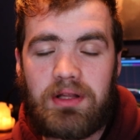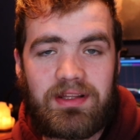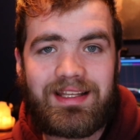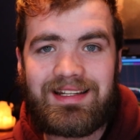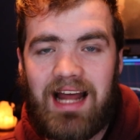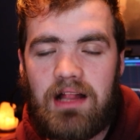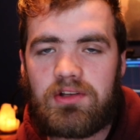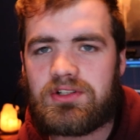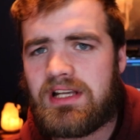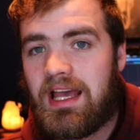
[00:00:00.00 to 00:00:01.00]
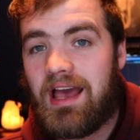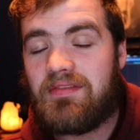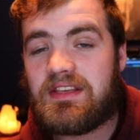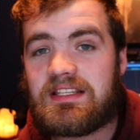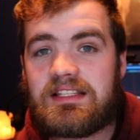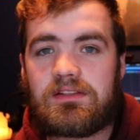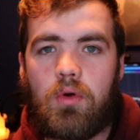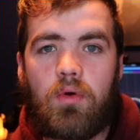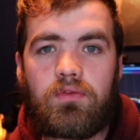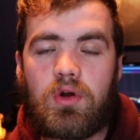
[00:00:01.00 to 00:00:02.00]
billion and this is
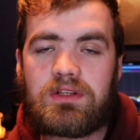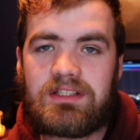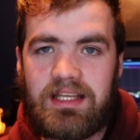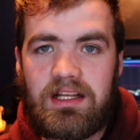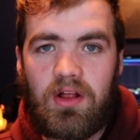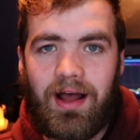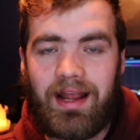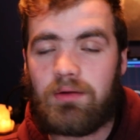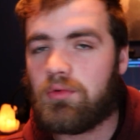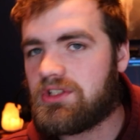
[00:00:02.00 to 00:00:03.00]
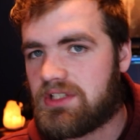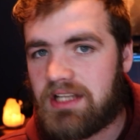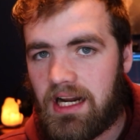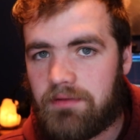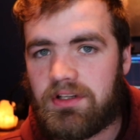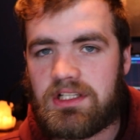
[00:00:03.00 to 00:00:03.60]
an overall decline, which is kind of